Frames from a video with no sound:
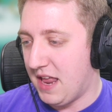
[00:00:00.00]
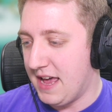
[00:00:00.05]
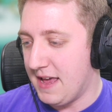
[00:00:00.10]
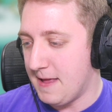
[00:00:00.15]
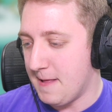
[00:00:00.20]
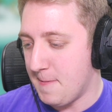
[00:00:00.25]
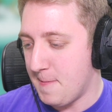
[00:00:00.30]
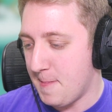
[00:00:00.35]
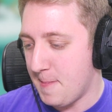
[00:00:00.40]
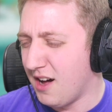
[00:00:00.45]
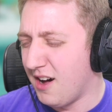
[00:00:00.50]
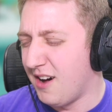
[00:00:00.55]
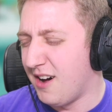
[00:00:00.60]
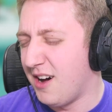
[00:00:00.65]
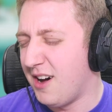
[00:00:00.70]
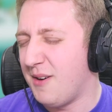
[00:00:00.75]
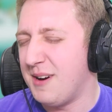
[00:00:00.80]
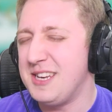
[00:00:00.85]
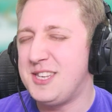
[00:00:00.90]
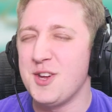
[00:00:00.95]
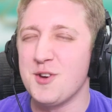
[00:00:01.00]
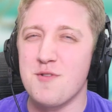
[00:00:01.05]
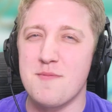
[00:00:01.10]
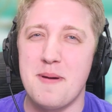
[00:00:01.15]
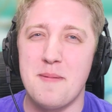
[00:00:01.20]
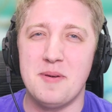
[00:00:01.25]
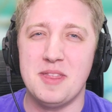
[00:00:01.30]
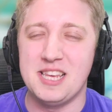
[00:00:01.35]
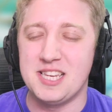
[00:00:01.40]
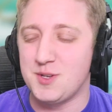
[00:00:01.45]
play. Oh, I do
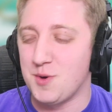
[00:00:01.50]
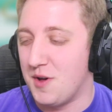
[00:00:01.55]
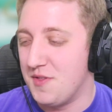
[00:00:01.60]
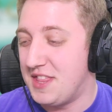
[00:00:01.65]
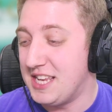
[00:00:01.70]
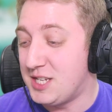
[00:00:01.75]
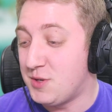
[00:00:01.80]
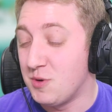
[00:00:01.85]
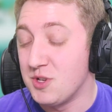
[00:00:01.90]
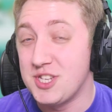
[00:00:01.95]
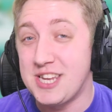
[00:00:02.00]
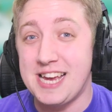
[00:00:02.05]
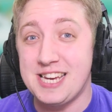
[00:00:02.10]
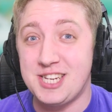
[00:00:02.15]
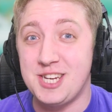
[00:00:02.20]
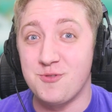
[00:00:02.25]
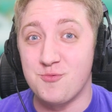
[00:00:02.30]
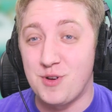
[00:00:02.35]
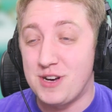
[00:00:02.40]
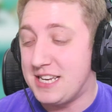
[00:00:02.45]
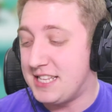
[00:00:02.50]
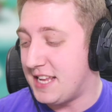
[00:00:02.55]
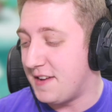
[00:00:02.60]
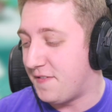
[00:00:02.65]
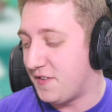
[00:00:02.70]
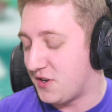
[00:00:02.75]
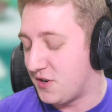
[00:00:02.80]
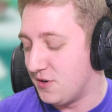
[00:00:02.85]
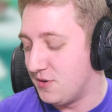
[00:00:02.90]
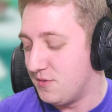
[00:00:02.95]
remember this one. This one's actually really
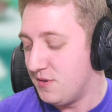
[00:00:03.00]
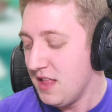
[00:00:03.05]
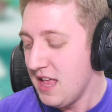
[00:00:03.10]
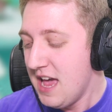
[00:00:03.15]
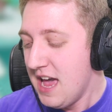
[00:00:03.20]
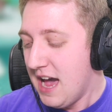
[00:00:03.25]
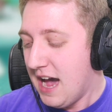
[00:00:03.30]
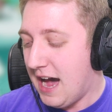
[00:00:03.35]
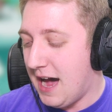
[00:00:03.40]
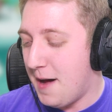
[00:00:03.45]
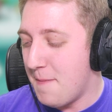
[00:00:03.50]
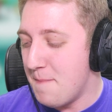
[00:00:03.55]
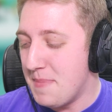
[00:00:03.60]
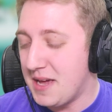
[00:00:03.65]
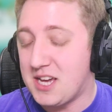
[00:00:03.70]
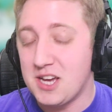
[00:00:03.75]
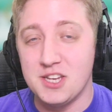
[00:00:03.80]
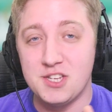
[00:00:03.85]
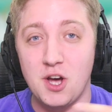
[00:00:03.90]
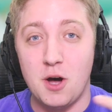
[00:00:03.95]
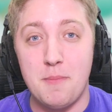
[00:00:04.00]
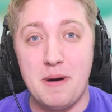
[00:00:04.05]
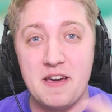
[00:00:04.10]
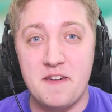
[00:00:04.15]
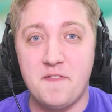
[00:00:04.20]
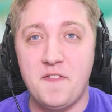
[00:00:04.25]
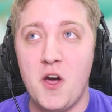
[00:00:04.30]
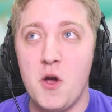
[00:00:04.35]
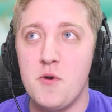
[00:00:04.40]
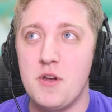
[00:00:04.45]
difficult um, because on my
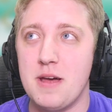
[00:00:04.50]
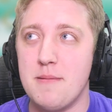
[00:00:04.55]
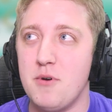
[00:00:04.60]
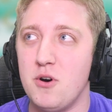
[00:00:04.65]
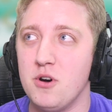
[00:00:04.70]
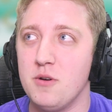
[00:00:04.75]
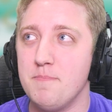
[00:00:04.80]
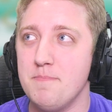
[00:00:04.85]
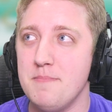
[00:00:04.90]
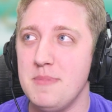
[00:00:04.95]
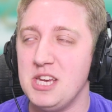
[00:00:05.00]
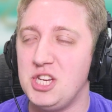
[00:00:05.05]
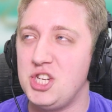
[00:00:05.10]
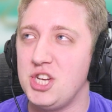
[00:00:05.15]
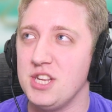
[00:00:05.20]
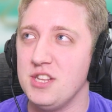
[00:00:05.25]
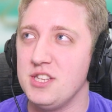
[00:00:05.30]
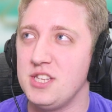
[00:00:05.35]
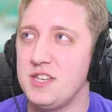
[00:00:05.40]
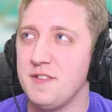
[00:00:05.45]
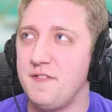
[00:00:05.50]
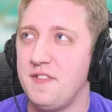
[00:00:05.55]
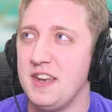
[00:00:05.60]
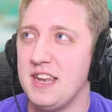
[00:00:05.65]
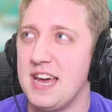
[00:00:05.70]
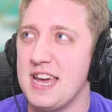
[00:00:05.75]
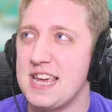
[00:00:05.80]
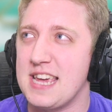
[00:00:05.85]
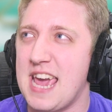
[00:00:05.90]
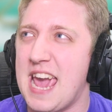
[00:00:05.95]
phone I'm on mission something
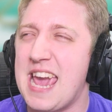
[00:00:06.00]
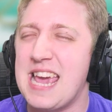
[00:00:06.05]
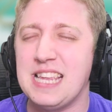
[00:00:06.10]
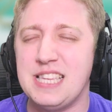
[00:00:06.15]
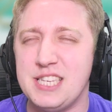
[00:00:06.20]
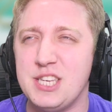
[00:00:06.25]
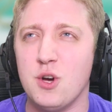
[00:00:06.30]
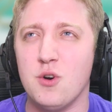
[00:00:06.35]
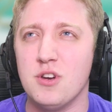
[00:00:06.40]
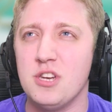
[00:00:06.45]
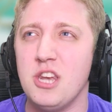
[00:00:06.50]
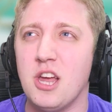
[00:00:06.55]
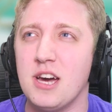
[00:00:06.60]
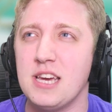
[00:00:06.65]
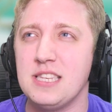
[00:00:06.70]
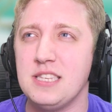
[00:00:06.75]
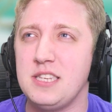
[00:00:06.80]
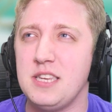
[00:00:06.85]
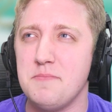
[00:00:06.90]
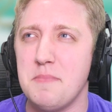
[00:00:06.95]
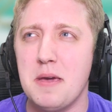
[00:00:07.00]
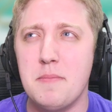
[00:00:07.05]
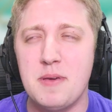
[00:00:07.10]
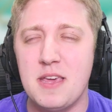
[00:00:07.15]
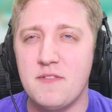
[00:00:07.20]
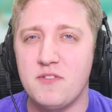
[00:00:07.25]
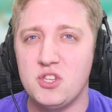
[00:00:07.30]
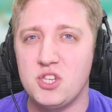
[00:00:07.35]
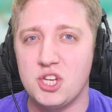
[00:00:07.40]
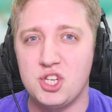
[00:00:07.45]
like 80 or 90, maybe
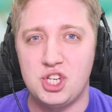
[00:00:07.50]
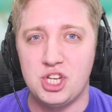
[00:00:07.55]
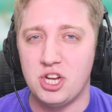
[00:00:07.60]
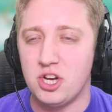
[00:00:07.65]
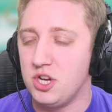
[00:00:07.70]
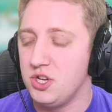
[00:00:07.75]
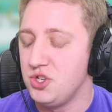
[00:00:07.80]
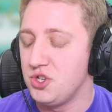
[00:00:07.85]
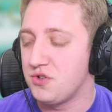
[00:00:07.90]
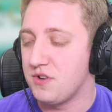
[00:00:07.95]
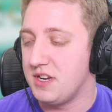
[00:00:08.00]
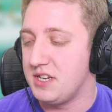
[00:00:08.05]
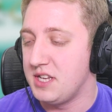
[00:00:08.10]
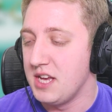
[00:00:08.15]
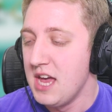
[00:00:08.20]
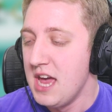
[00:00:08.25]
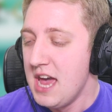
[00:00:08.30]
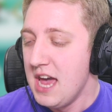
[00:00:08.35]
even touching 100